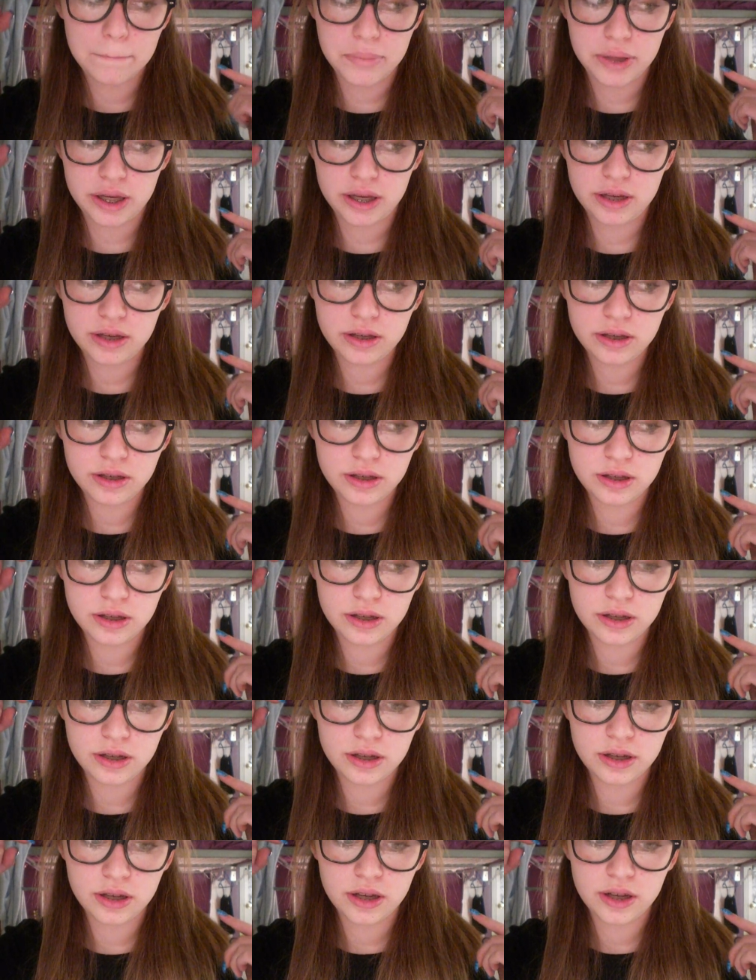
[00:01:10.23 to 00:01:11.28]
me,
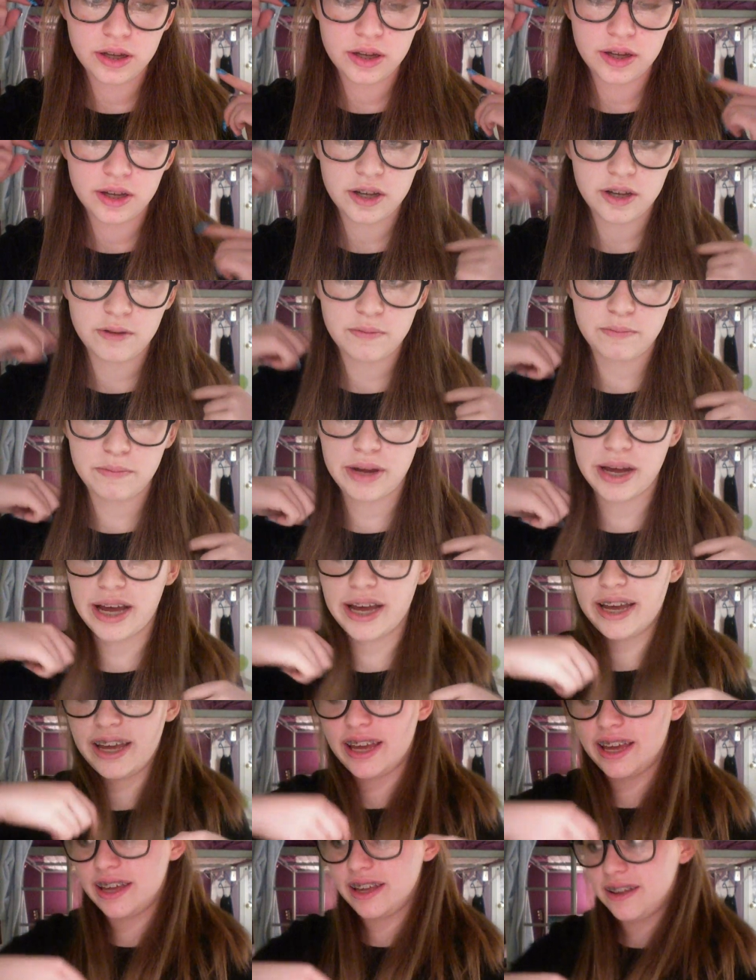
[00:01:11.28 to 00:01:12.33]

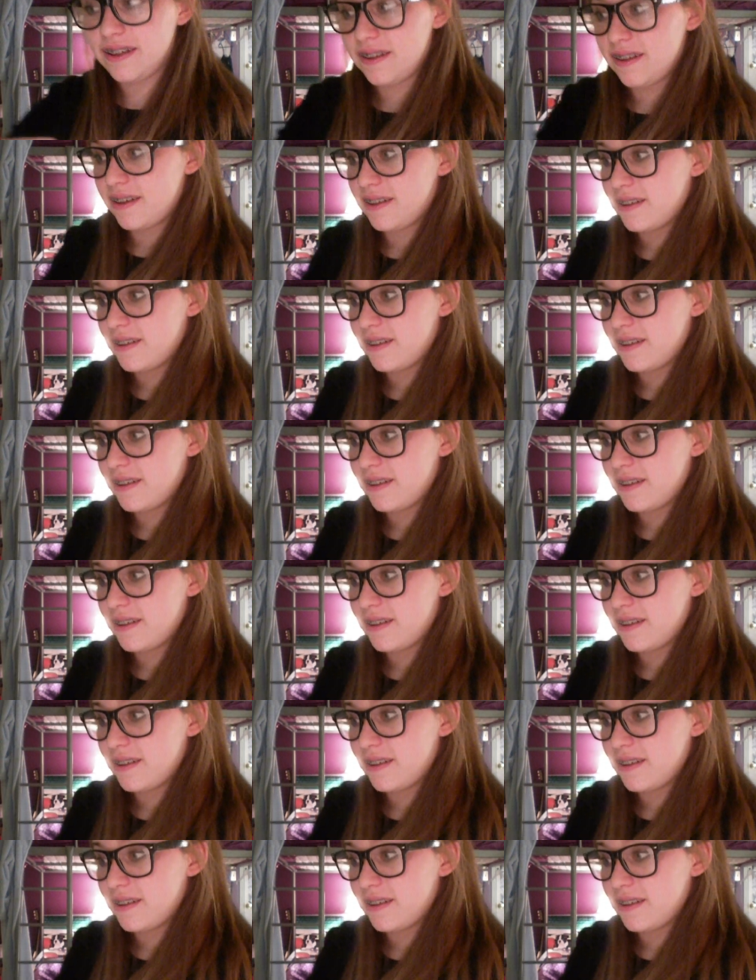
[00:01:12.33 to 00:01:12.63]
my